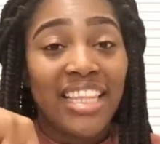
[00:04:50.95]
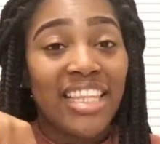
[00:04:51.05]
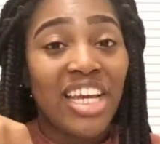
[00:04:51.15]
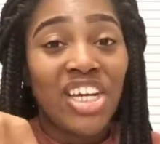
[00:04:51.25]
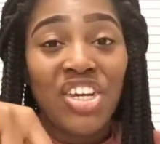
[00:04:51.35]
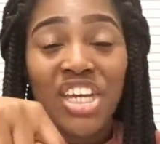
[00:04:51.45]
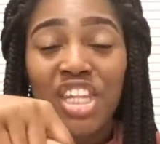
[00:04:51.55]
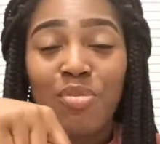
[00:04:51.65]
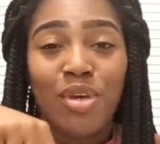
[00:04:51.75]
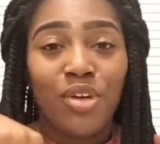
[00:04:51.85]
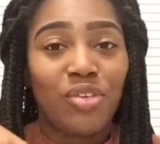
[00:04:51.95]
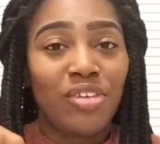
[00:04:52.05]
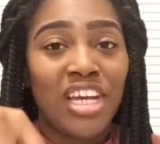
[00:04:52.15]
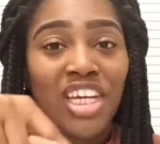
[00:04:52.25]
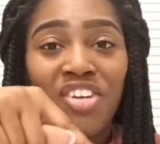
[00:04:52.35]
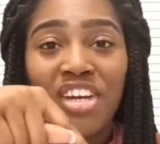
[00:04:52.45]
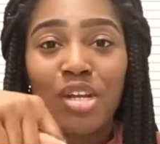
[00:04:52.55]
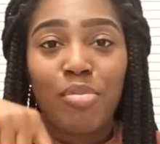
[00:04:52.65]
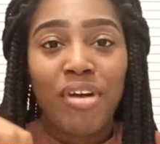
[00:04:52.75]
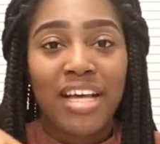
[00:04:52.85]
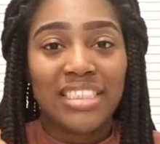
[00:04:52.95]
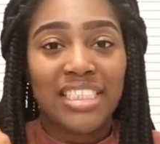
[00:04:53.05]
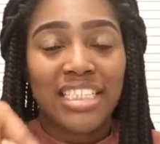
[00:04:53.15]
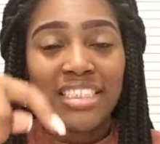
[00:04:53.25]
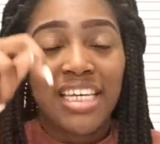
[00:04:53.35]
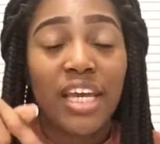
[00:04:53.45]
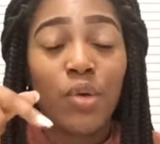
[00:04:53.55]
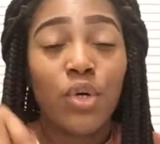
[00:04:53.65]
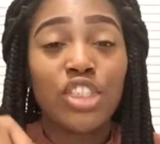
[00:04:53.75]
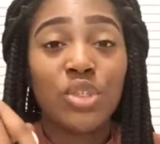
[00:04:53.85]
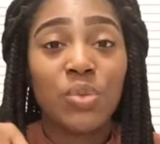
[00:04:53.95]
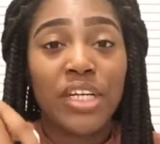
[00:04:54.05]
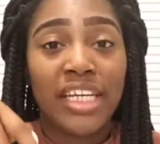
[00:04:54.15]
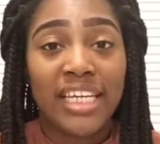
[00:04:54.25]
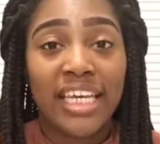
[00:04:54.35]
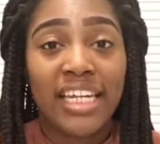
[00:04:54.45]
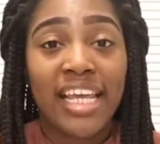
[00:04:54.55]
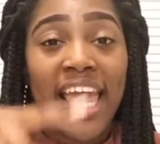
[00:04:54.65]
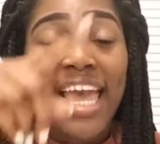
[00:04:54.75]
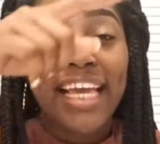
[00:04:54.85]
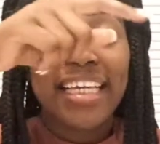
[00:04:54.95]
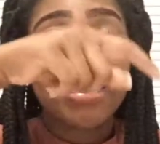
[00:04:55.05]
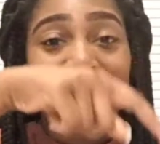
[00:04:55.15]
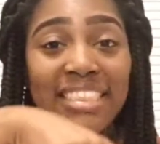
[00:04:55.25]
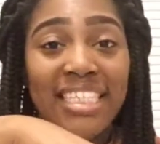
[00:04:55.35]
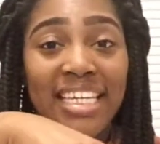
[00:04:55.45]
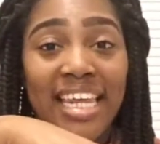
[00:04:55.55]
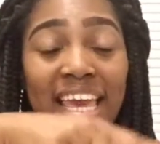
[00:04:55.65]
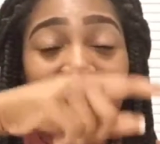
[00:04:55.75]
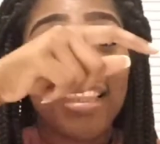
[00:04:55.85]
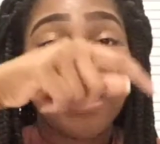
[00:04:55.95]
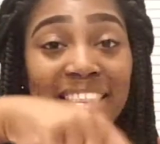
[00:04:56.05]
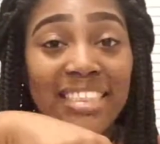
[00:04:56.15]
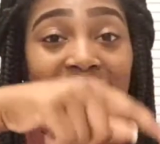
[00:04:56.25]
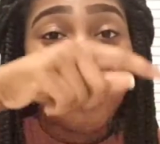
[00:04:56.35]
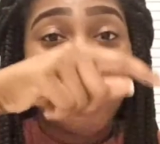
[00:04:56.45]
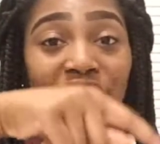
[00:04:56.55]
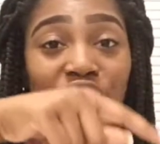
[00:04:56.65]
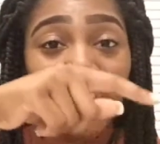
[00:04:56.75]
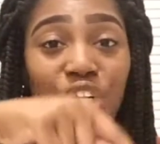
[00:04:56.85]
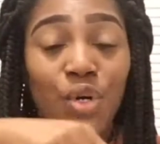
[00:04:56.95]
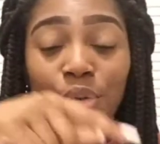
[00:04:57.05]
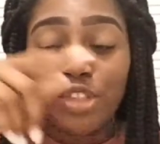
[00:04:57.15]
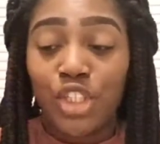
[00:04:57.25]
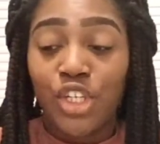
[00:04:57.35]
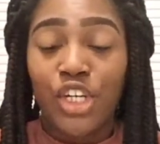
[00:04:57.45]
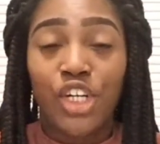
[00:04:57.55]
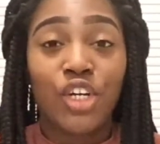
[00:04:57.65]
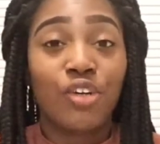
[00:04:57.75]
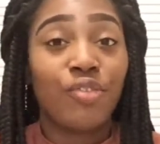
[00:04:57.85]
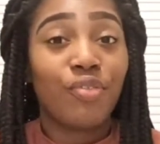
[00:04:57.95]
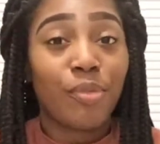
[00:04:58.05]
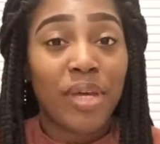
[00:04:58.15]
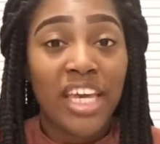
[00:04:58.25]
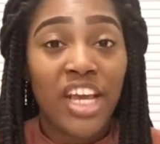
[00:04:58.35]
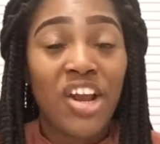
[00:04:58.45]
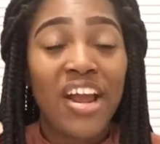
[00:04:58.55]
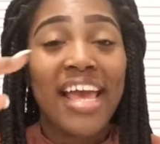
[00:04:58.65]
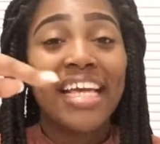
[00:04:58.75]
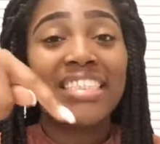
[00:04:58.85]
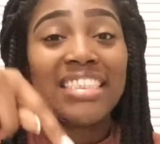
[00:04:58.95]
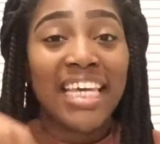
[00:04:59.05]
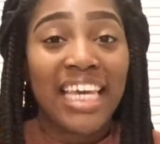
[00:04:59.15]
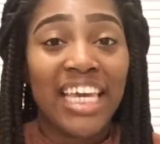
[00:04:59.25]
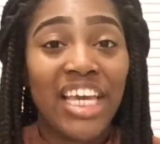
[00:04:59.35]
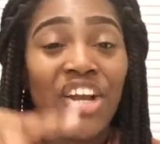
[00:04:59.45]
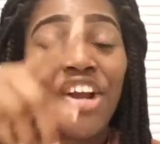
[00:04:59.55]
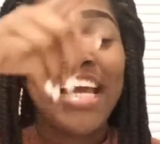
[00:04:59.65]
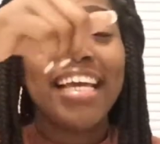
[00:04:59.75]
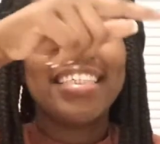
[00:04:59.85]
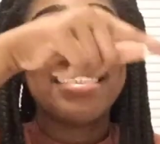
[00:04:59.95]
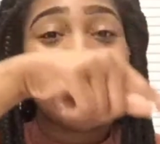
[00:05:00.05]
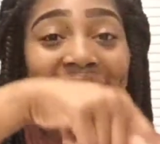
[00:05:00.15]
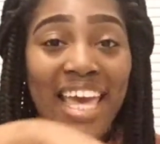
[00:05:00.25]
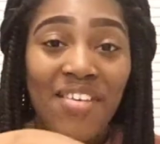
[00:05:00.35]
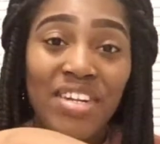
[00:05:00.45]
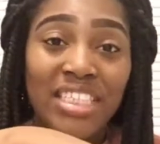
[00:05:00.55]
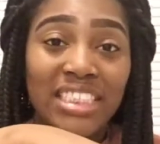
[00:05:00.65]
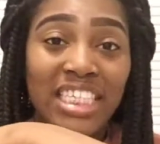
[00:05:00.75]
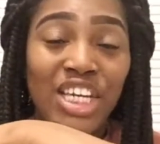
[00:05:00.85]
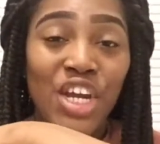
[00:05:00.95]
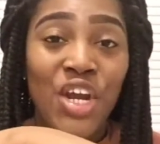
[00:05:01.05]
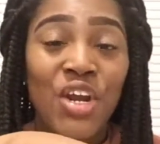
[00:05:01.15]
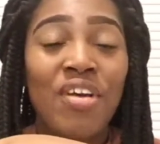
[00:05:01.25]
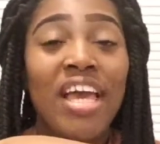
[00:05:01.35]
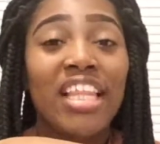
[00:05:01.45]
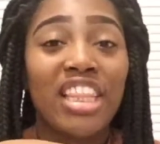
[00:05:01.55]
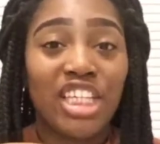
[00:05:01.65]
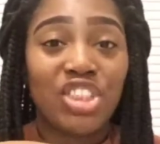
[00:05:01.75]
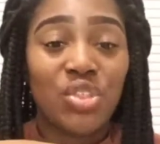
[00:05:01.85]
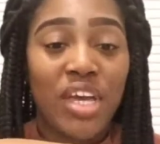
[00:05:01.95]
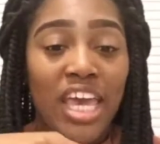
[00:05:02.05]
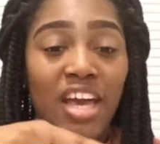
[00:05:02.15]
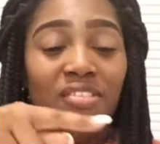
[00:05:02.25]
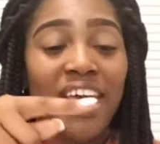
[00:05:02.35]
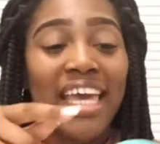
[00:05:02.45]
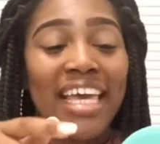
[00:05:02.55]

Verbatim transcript: Now you're in the middle. Now you're in a process. And what you want to get is the C-neck. The C-neck is your goal. So you're going to go from here to here to having the C curve that you have.